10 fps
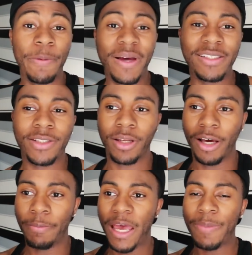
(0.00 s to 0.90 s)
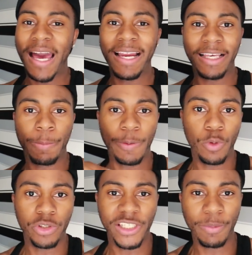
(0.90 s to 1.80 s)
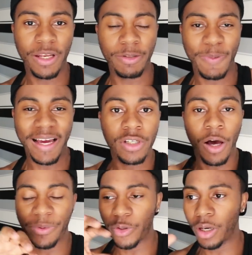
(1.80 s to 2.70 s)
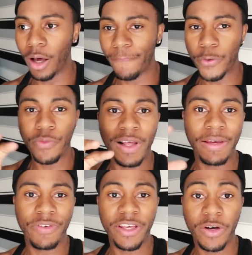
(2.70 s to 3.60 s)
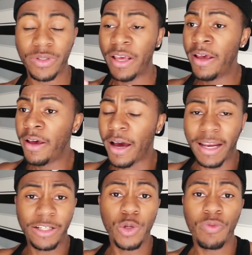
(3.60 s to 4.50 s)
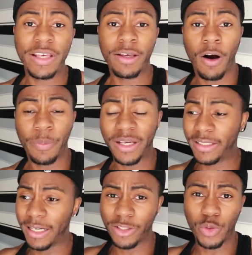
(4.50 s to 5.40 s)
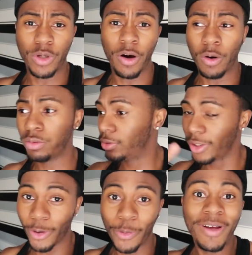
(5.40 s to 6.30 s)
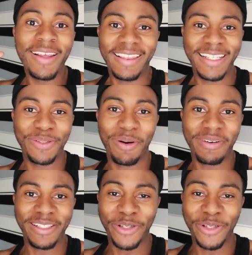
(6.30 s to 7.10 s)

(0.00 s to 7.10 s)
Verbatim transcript: but you mentioned like maybe adding a bit more gym clips back. I've been doing a lot of related videos and I do read the comments and I do know. So this is what I'm gonna